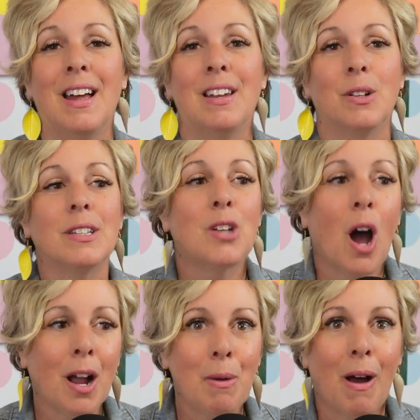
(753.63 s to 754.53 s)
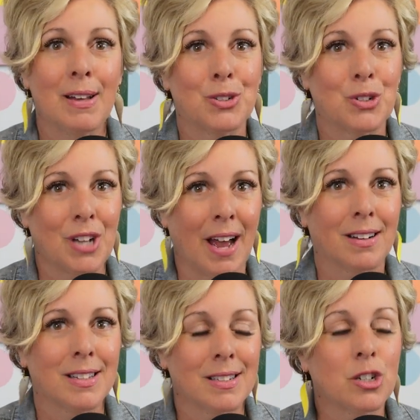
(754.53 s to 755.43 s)
Now let's talk about estradiol
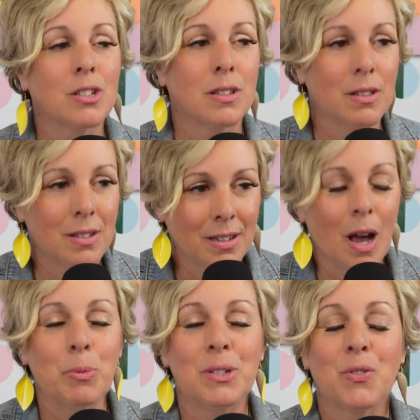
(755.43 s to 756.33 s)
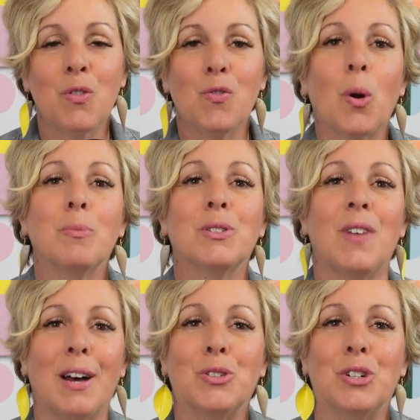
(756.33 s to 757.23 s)
because there's a couple different forms of
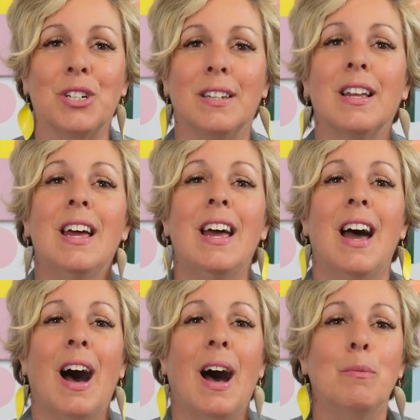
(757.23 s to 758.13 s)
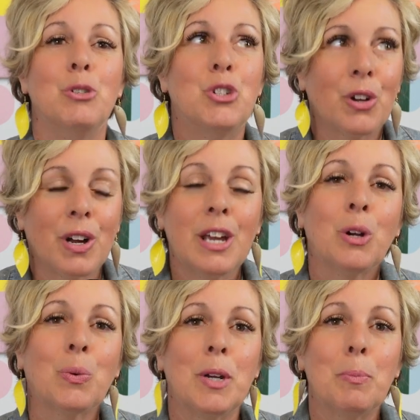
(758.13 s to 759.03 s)
estrogen. During
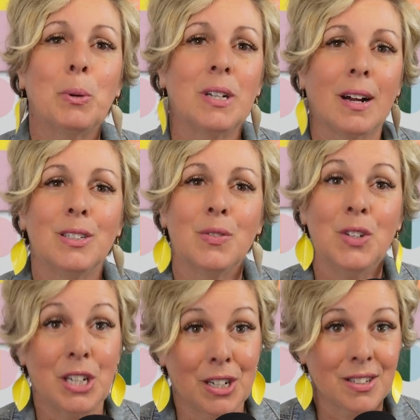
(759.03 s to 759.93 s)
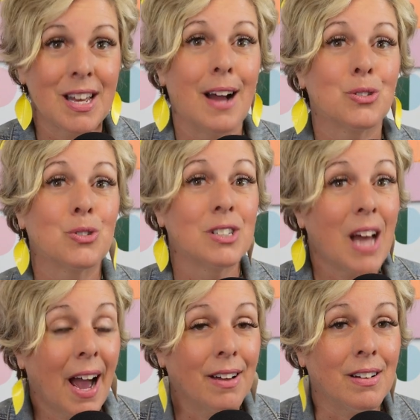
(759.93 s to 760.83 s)
your reproductive years,
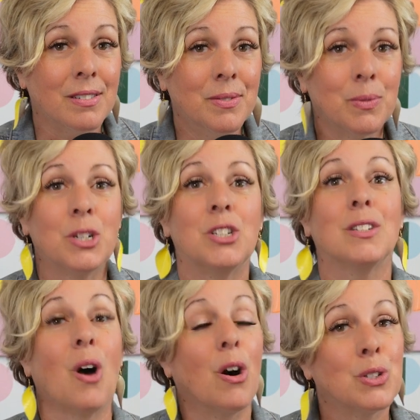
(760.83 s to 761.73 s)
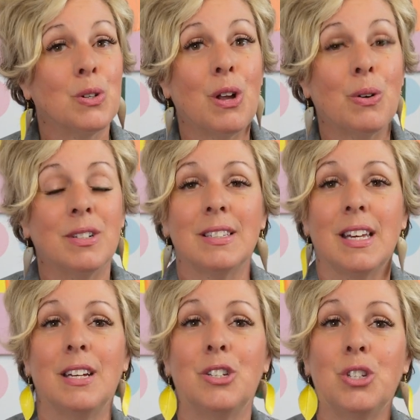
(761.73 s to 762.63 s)
estradiol, which is also known as
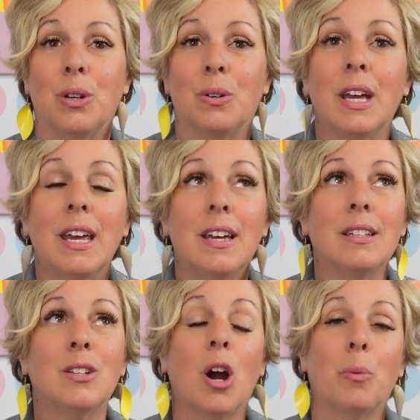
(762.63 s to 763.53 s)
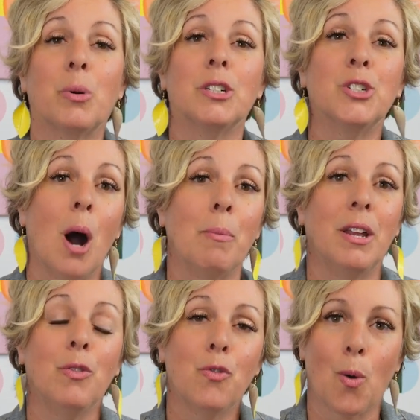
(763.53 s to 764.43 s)
E2, is our
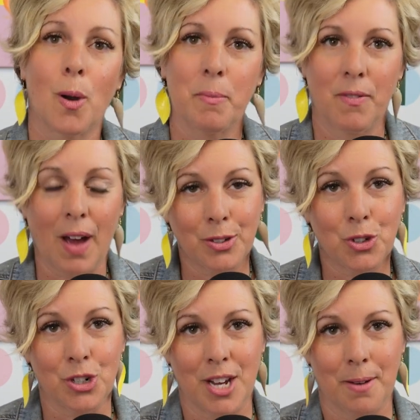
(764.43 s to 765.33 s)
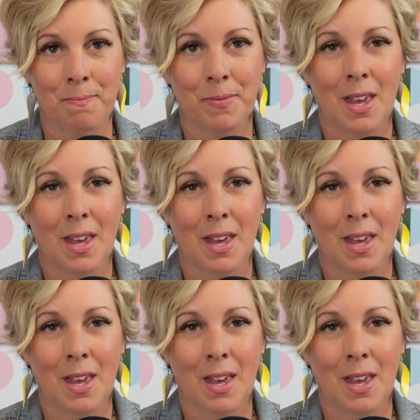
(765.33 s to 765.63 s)
predominant form of estrogen.